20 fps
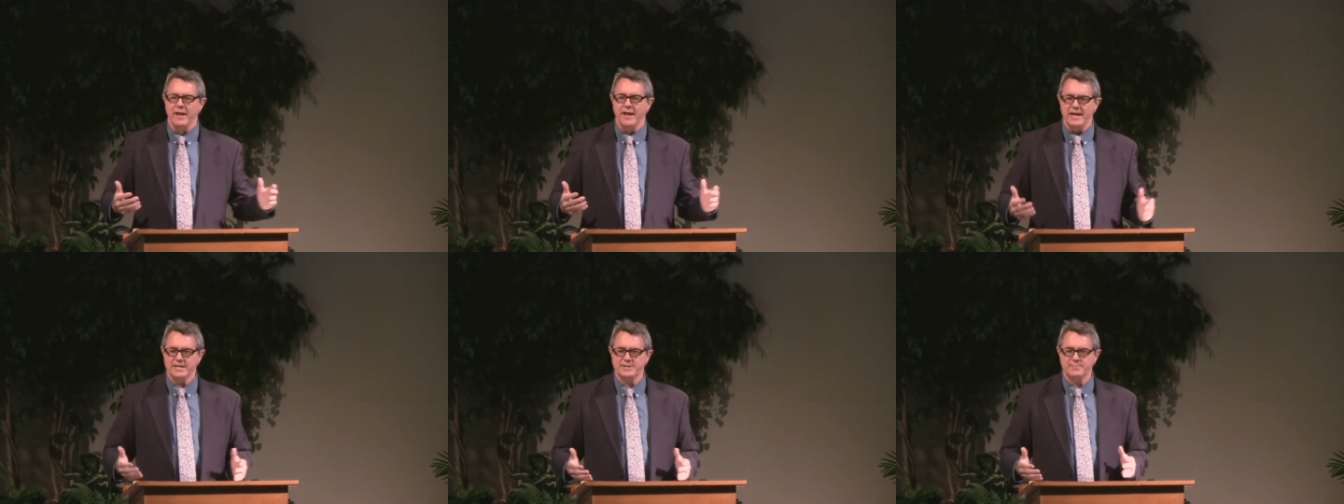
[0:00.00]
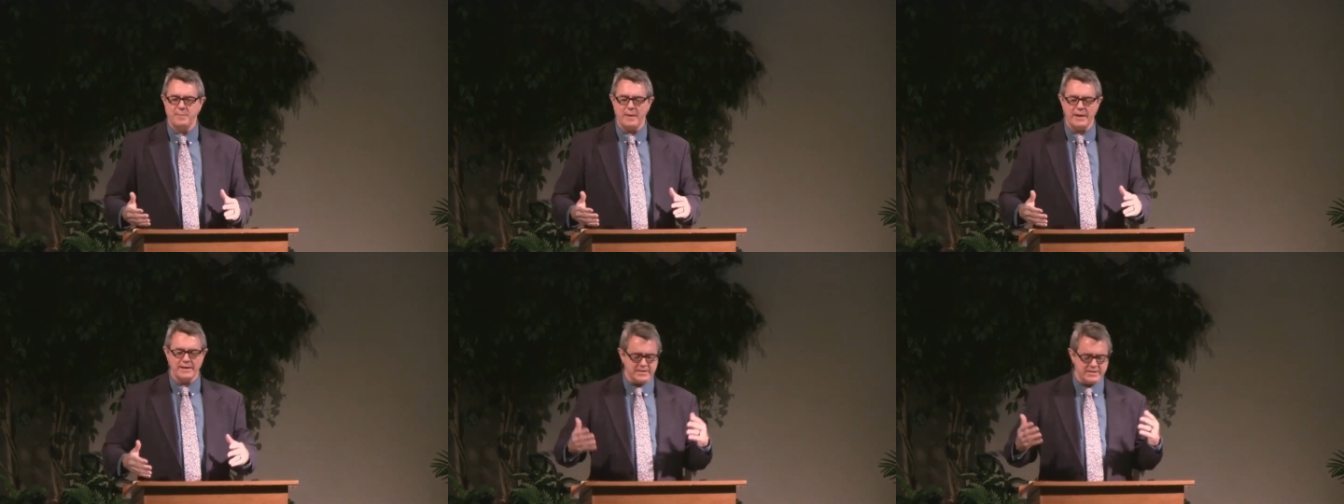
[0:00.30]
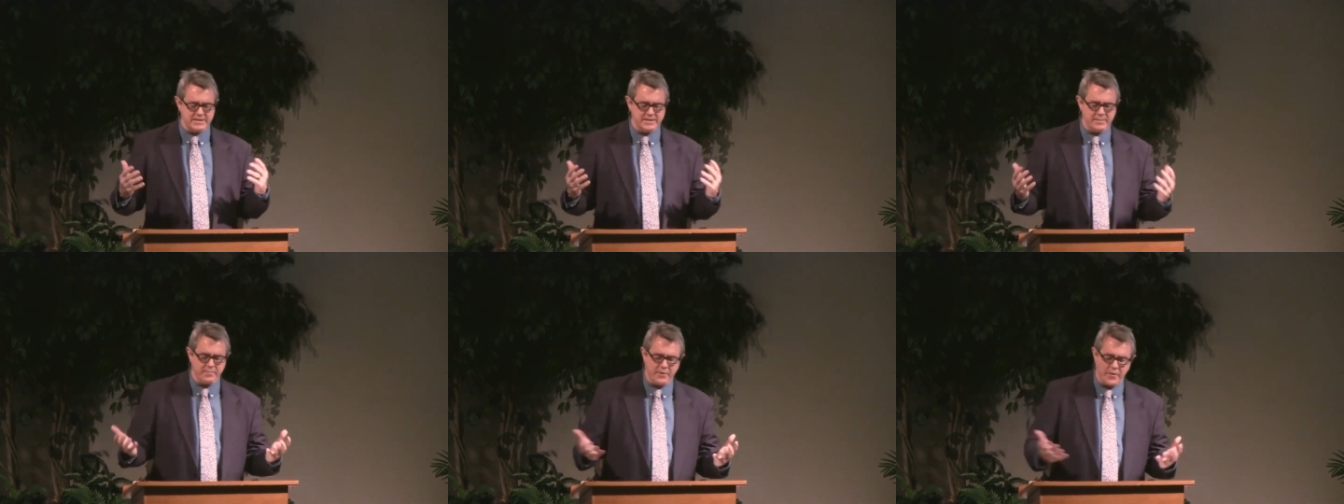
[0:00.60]
especially
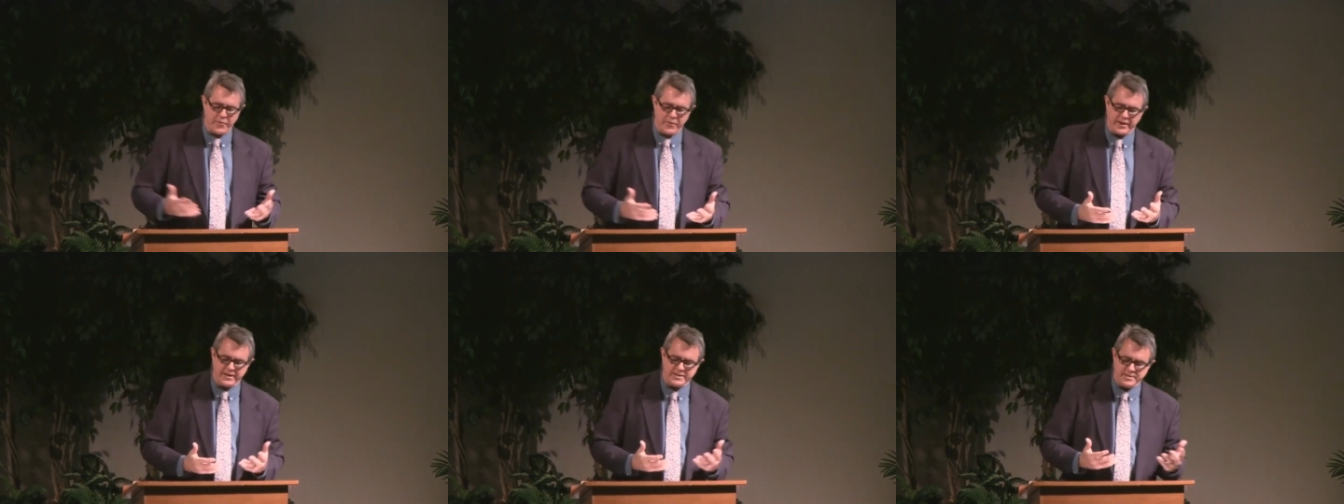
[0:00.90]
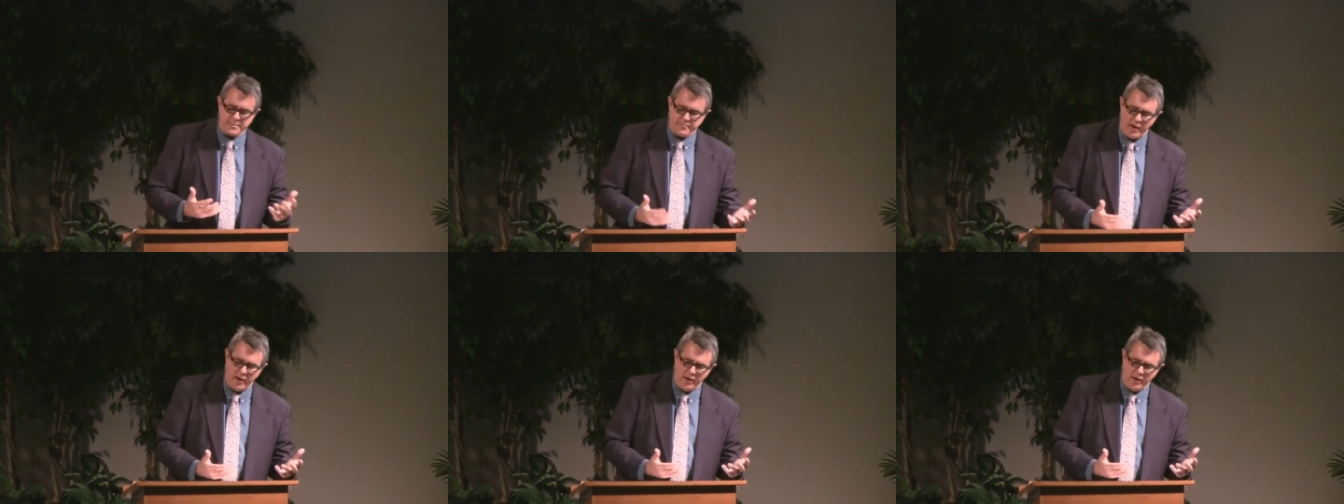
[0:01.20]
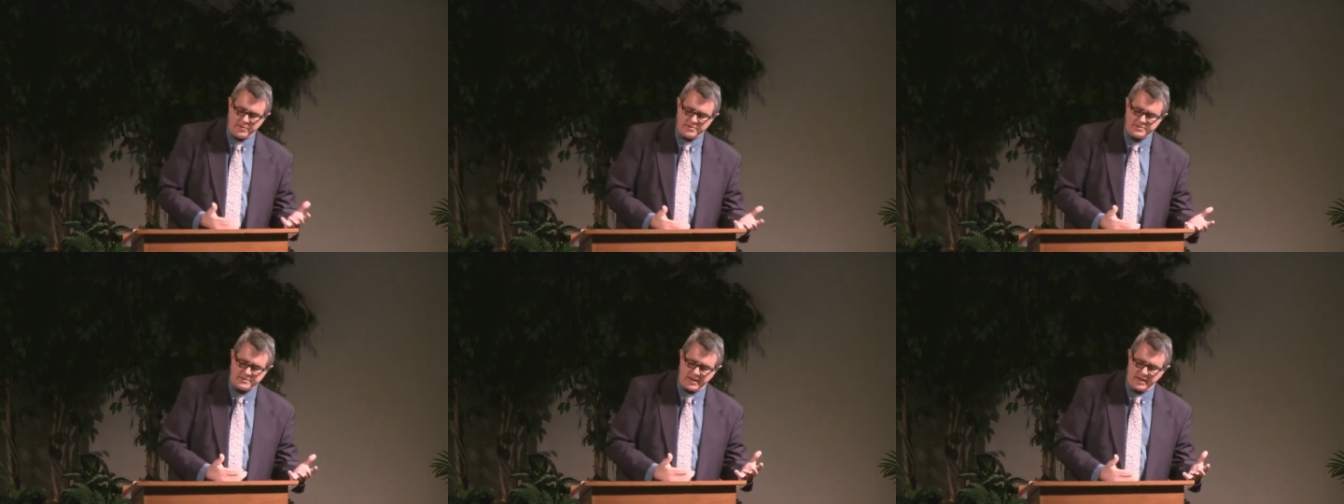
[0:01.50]
some of the things that
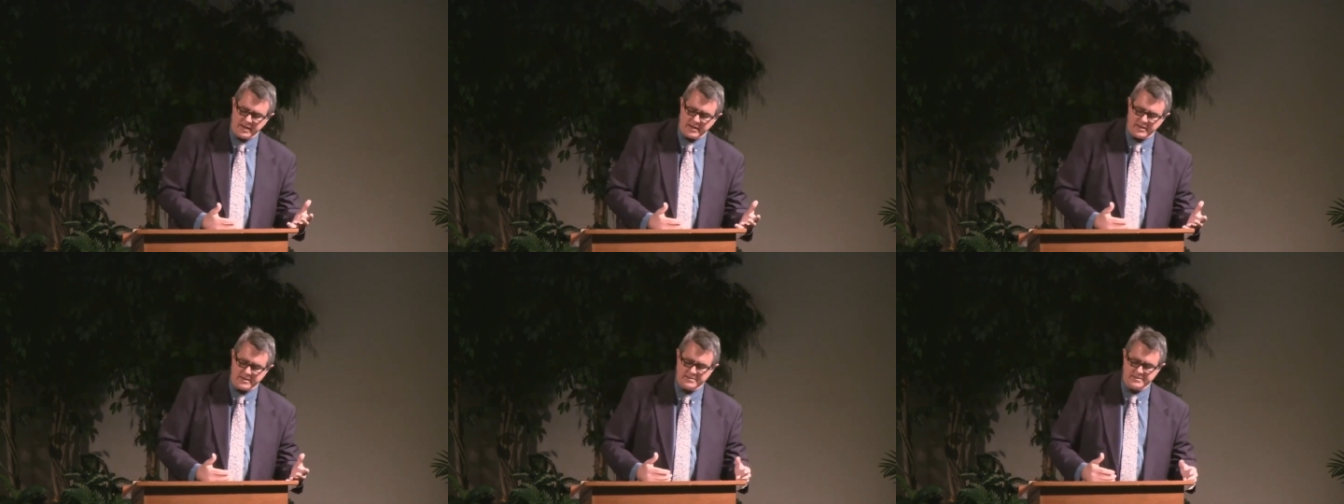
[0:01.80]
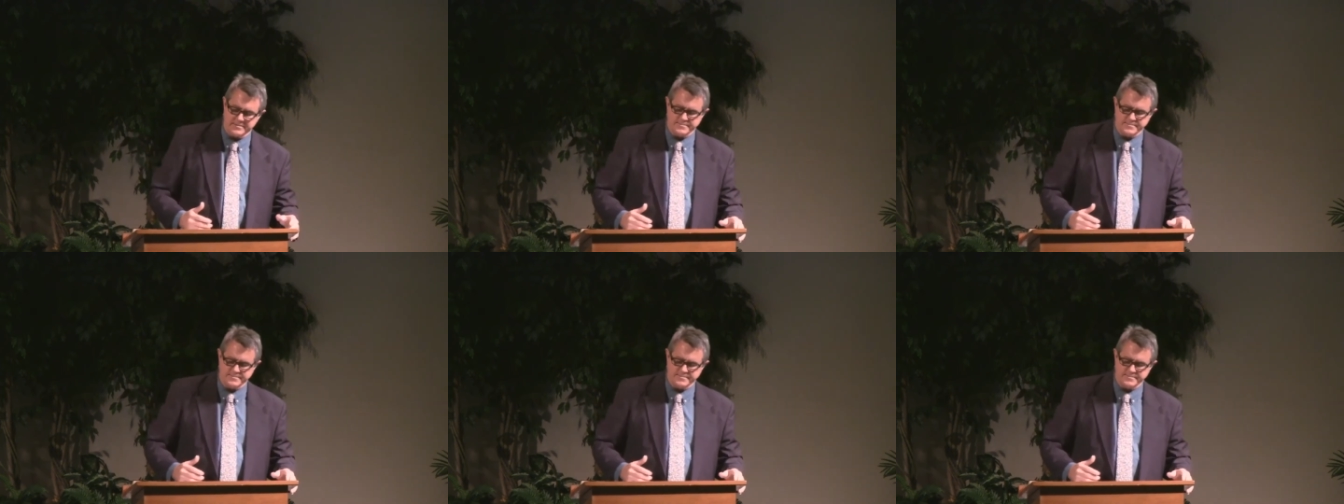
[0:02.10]
Paul says.